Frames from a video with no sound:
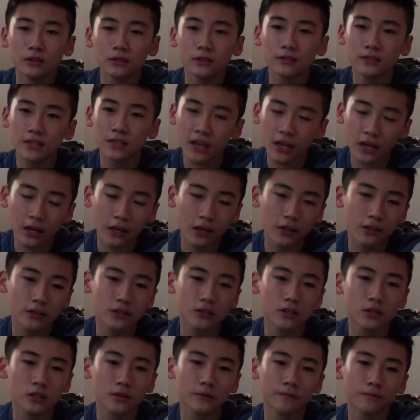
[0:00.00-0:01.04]

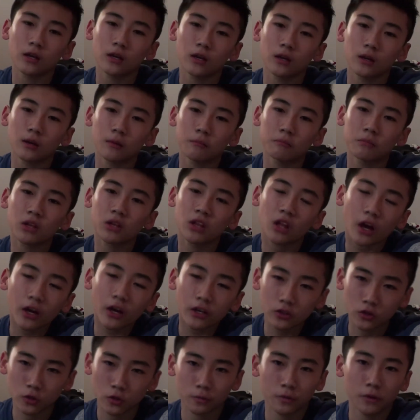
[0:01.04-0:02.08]
second be
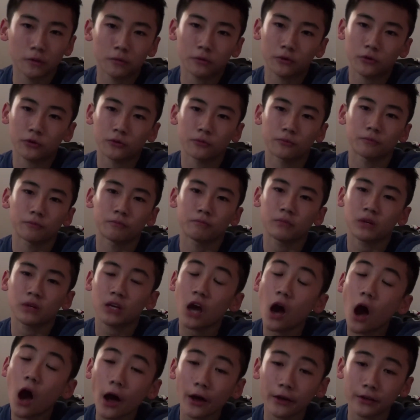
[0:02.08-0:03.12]
nice to people be
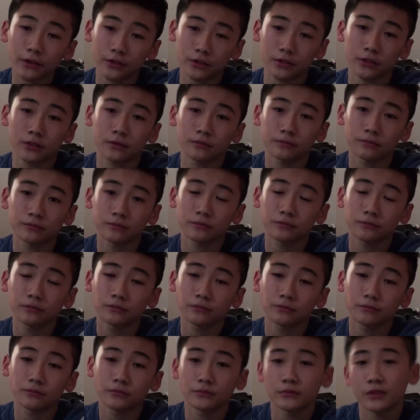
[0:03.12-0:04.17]
kind
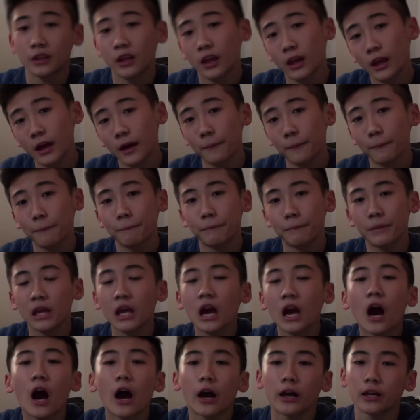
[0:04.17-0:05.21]
yeah be
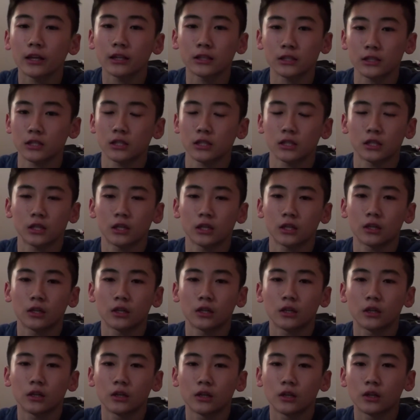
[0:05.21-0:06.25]
kind
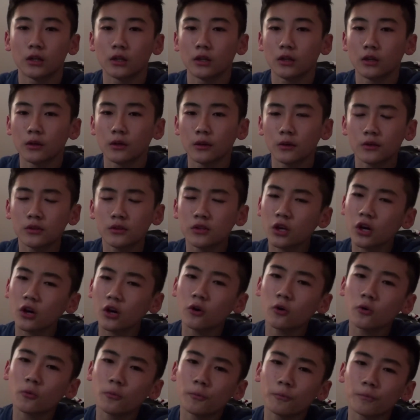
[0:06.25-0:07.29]

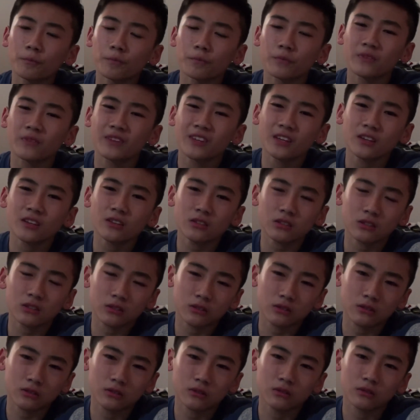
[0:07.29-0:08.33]
so
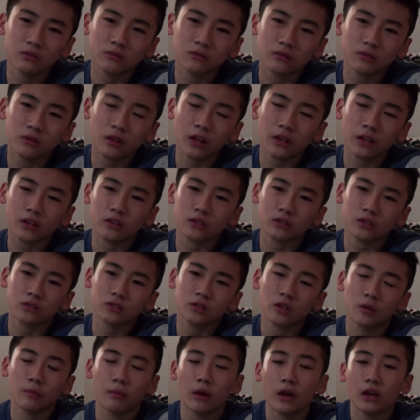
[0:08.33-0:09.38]
this like
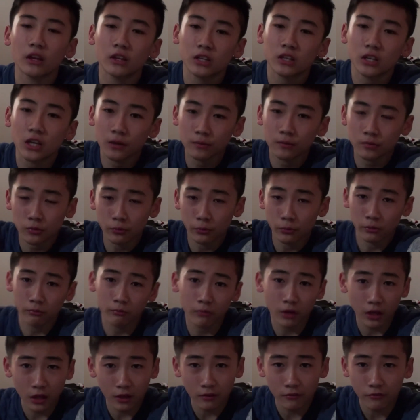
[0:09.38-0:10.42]
the main tips on
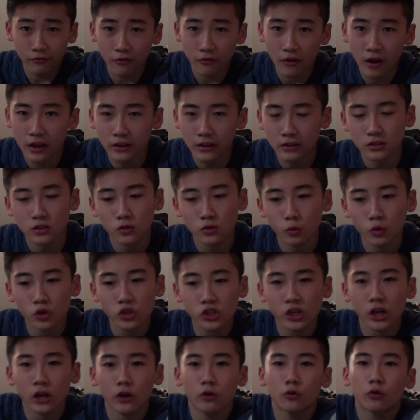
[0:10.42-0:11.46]
making wow. friends which
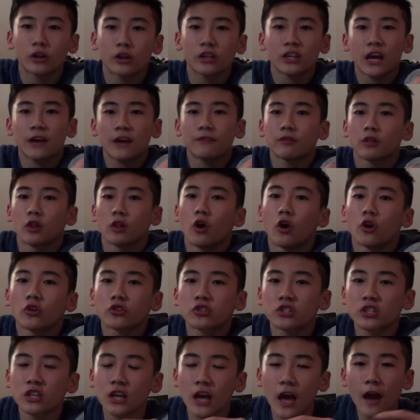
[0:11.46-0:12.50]
I already have a
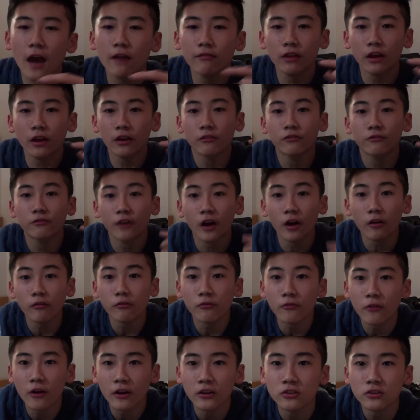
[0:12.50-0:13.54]
lot I have like five
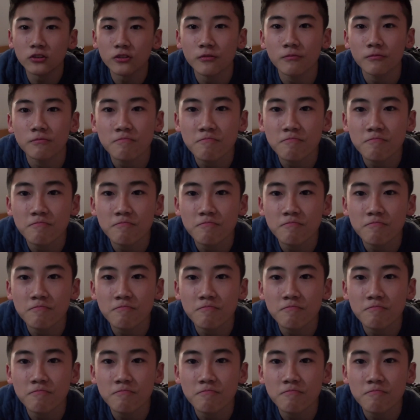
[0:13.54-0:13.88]
friends